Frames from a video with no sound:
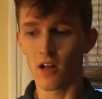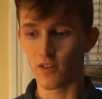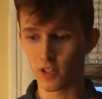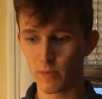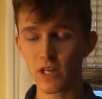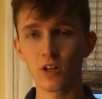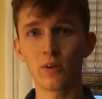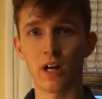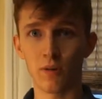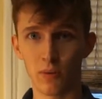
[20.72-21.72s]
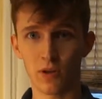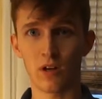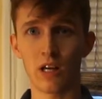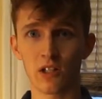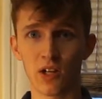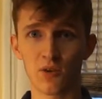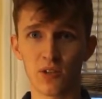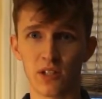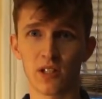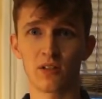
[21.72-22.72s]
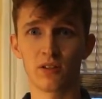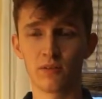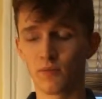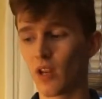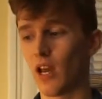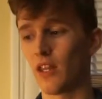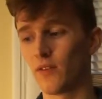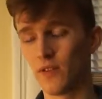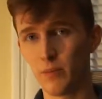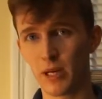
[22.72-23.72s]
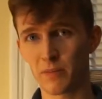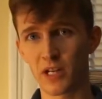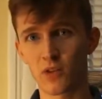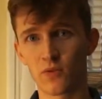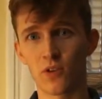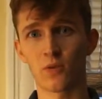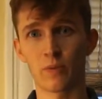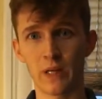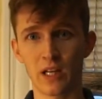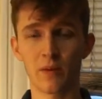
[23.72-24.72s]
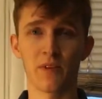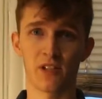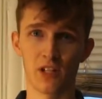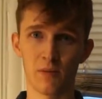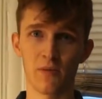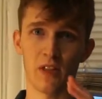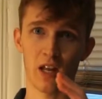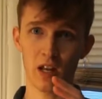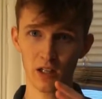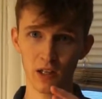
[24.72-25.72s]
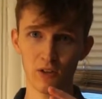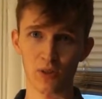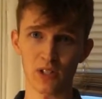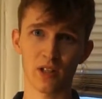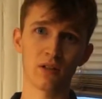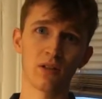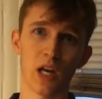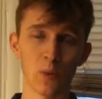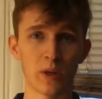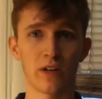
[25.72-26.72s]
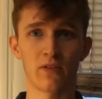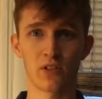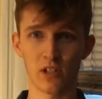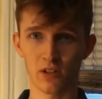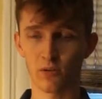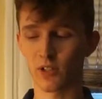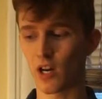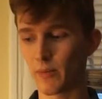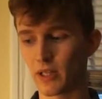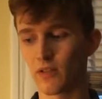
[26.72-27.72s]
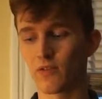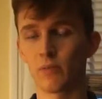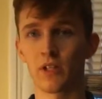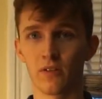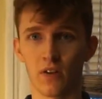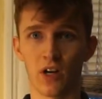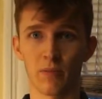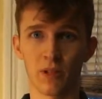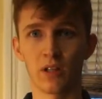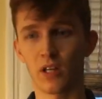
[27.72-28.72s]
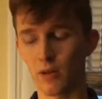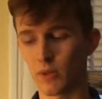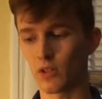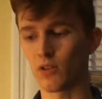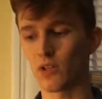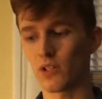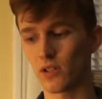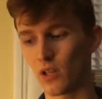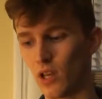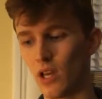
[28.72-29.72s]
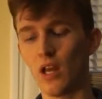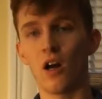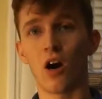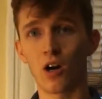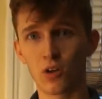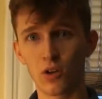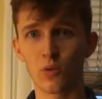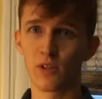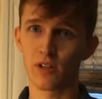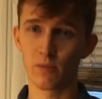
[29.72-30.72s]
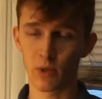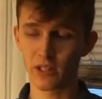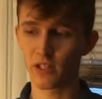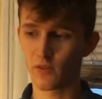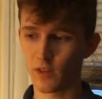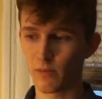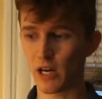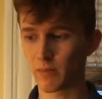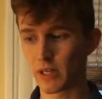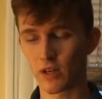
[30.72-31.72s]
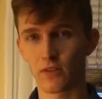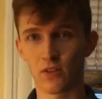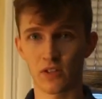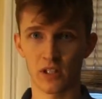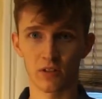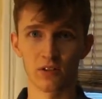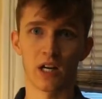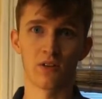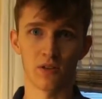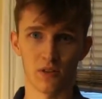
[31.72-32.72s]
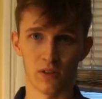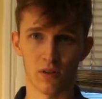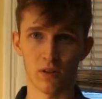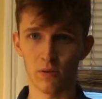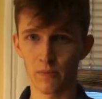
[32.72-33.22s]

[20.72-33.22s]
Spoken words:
The speaker would output an anti-noise signal, and the feedback microphone would pick up the sum of that anti-noise signal and whatever signal was coming in from the environment, the ambient noise. Our goal was to bring this feedback microphone signal down to zero,